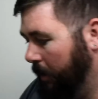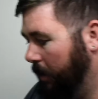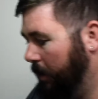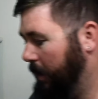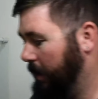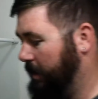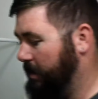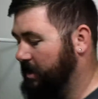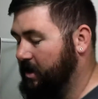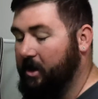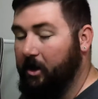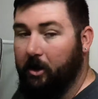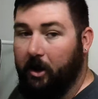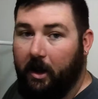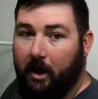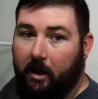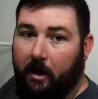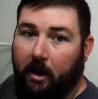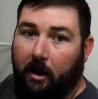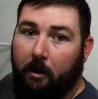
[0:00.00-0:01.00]
it could still get
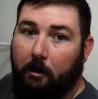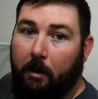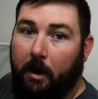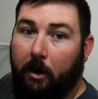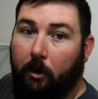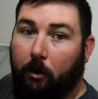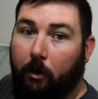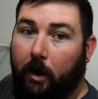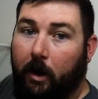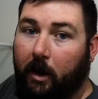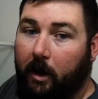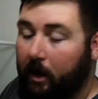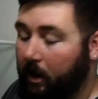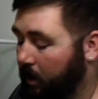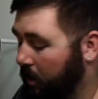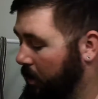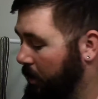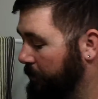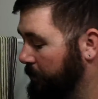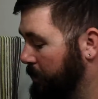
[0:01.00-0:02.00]
in there and be really
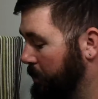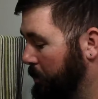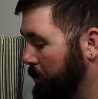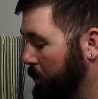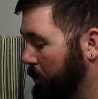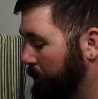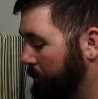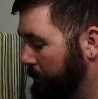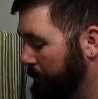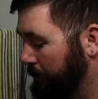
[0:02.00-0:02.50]
uncomfortable.